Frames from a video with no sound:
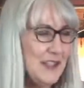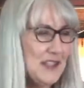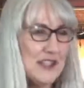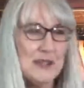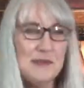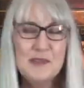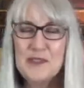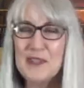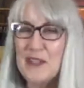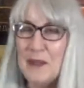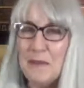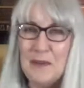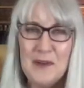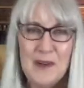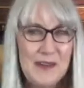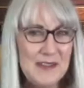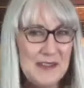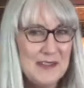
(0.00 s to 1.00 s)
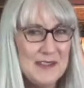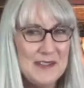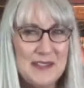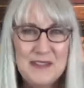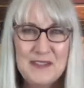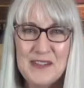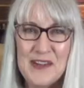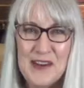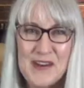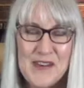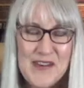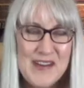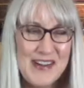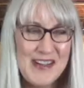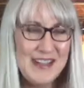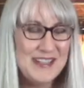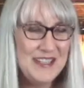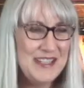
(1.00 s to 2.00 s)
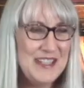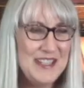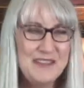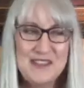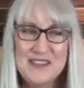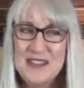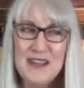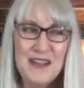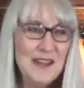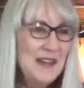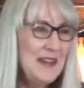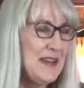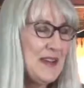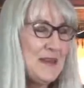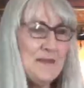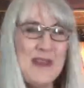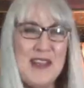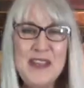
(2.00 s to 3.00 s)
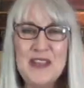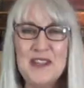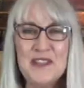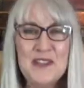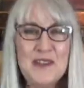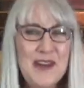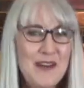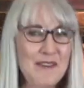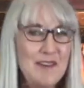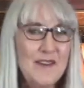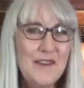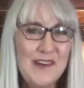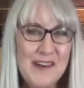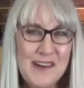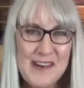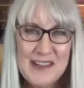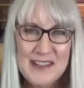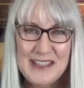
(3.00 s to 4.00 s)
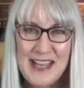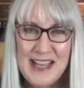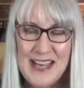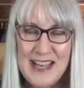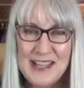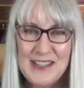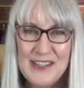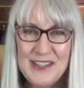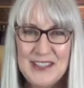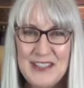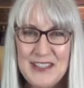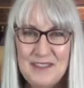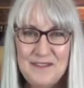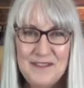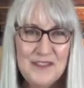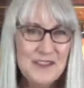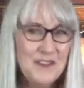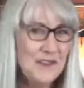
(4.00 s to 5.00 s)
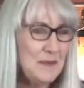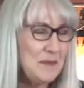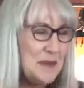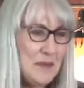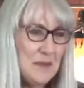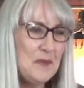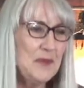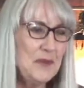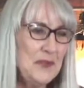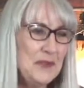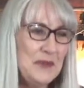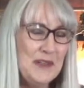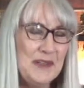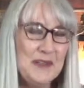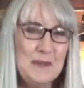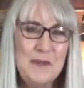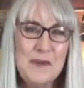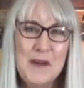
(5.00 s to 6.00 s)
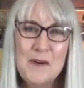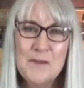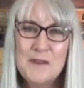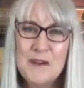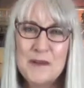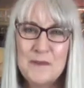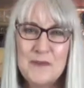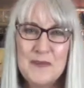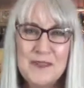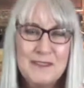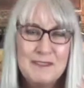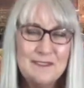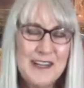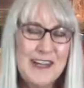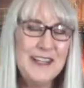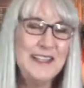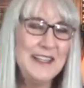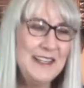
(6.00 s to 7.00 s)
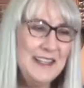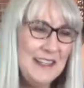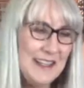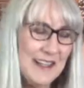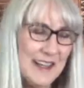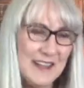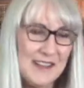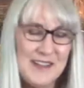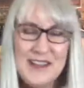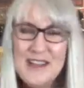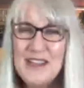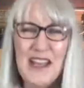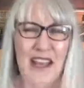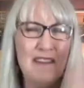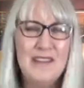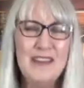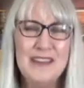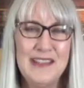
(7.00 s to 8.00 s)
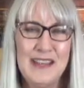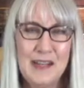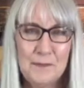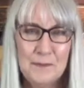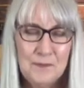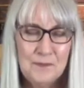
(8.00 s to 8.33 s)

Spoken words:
She was keeping all this stuff going. She was making sure everyone had all the info, and people were doing the prayer work and Reiki and everything.